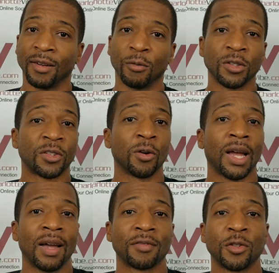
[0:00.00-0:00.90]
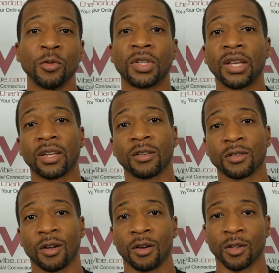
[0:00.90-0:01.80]
We still have two
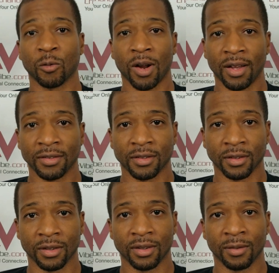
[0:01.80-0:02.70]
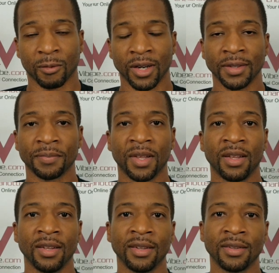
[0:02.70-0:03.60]
kickers on the roster, right?
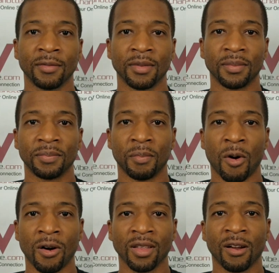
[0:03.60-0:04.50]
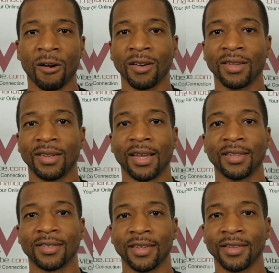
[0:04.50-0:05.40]
And Marty Hurney today
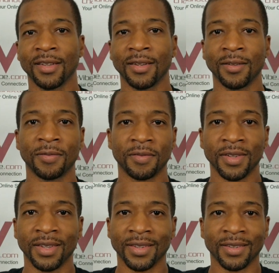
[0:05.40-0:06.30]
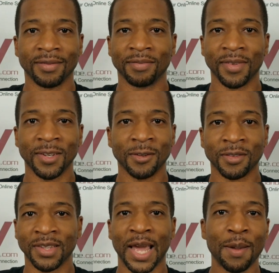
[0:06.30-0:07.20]
said that if you know
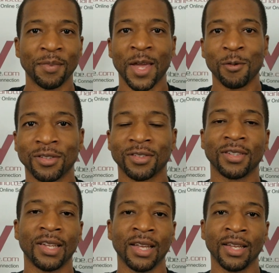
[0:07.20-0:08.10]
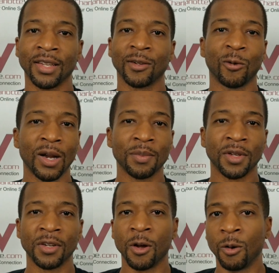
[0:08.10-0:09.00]
game day today, Graham
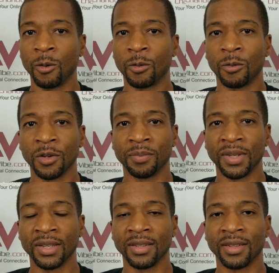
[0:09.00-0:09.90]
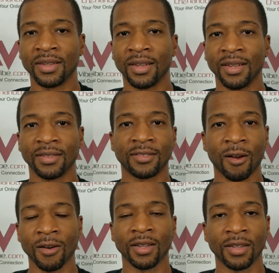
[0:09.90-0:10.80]
Gano would be his
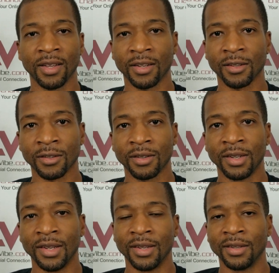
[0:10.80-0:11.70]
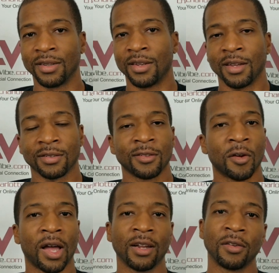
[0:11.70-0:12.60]
starting kicker doesn't know
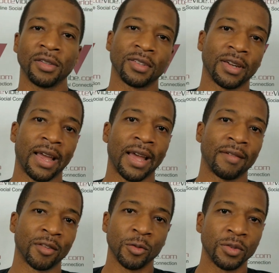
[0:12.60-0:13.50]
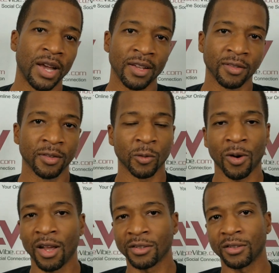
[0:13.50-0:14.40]
how long he's going to have two guys on the
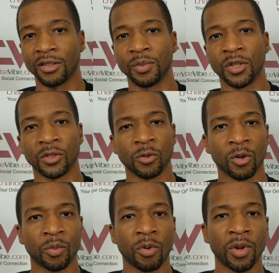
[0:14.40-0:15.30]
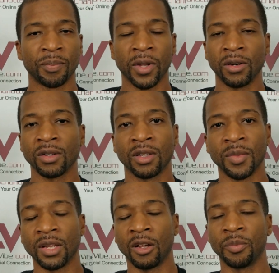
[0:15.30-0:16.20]
roster. Could be a short period, could
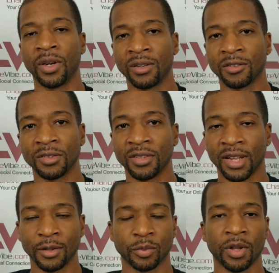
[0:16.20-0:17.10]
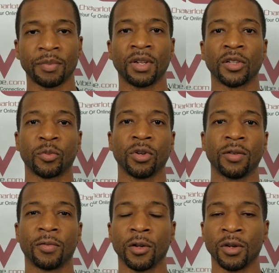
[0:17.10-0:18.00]
be a long period. So he said that's something that's
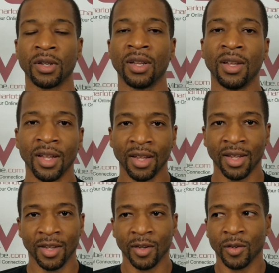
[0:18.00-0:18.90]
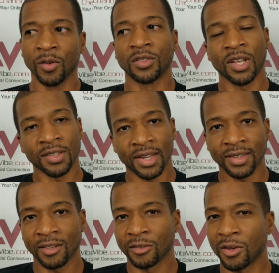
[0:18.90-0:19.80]
pretty fluid, which sounds like
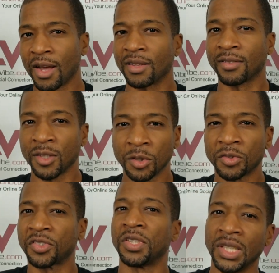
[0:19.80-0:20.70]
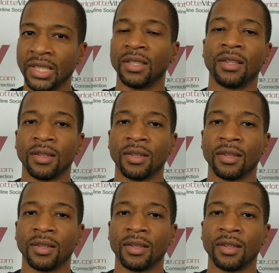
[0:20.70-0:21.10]
they're trying to still see.